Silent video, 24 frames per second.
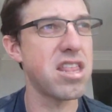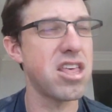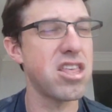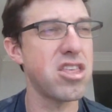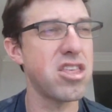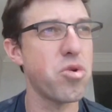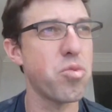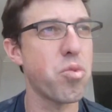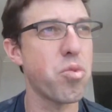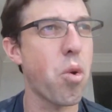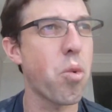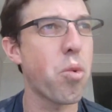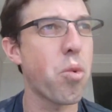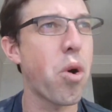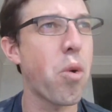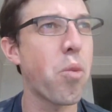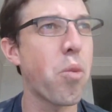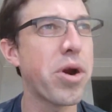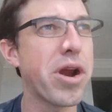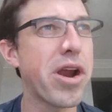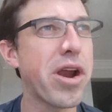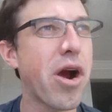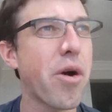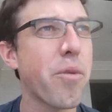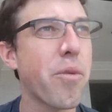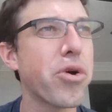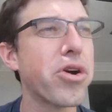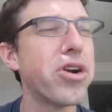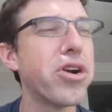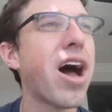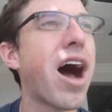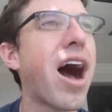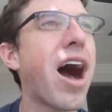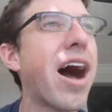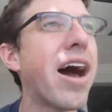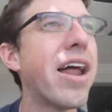we're
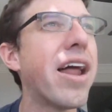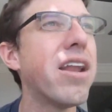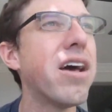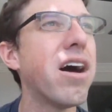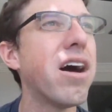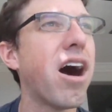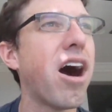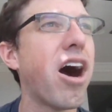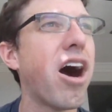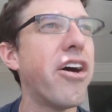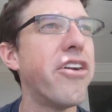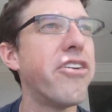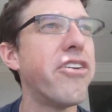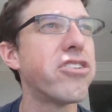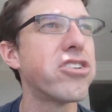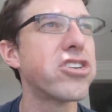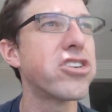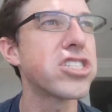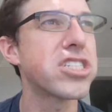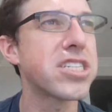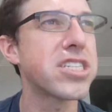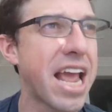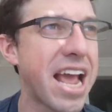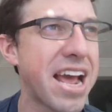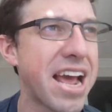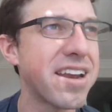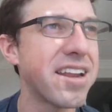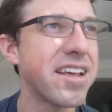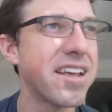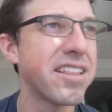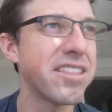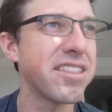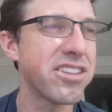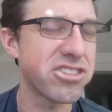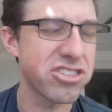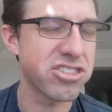not
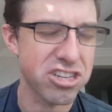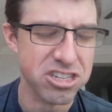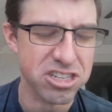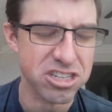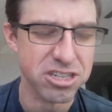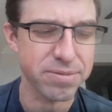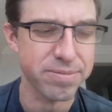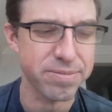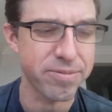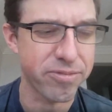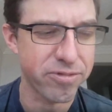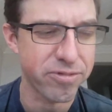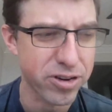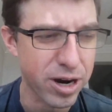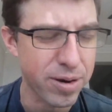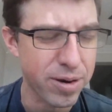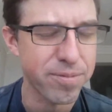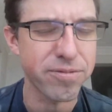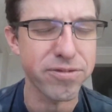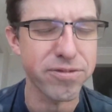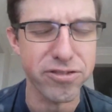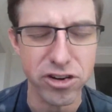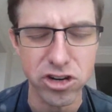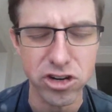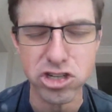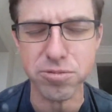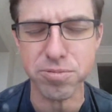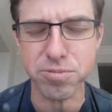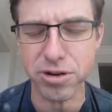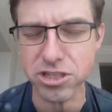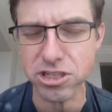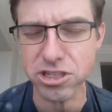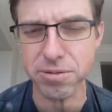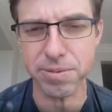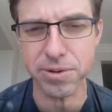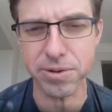understanding the system from first
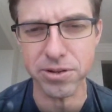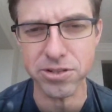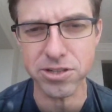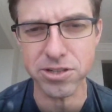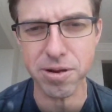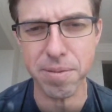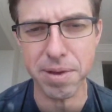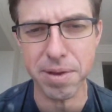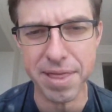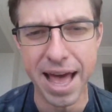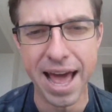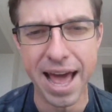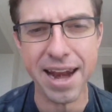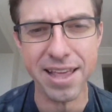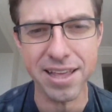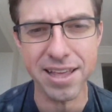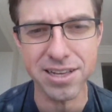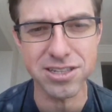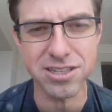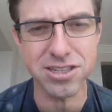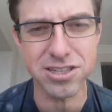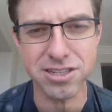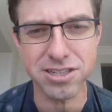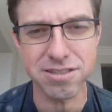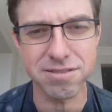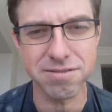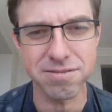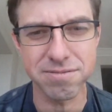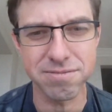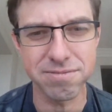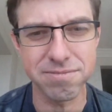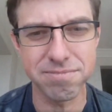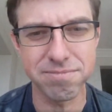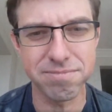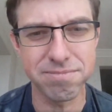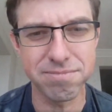principles. I mean, that's
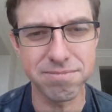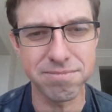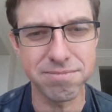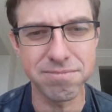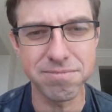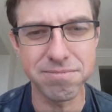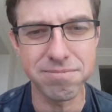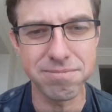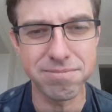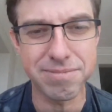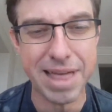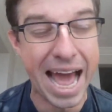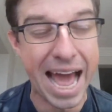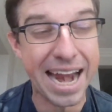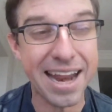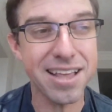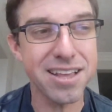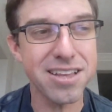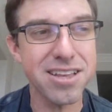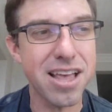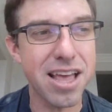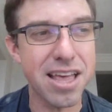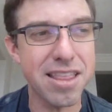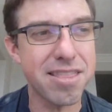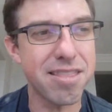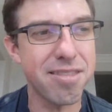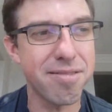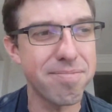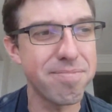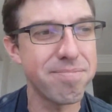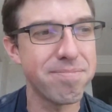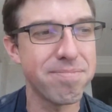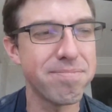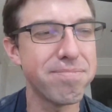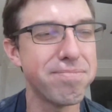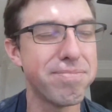
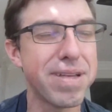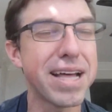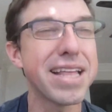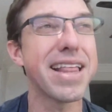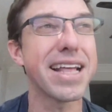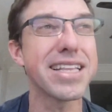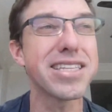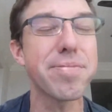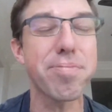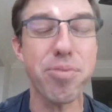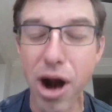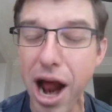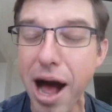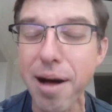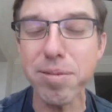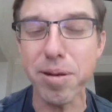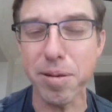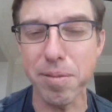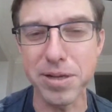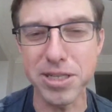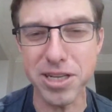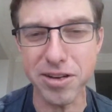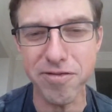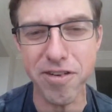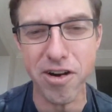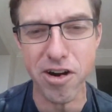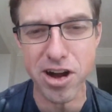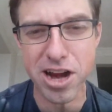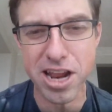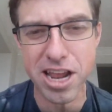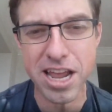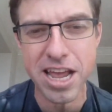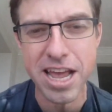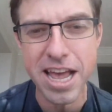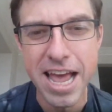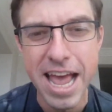a problem. It's a
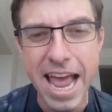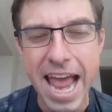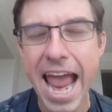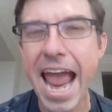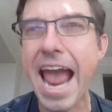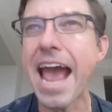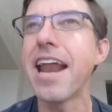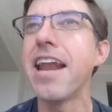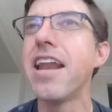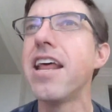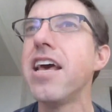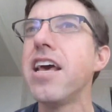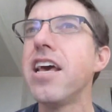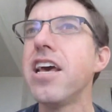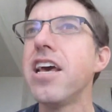very, and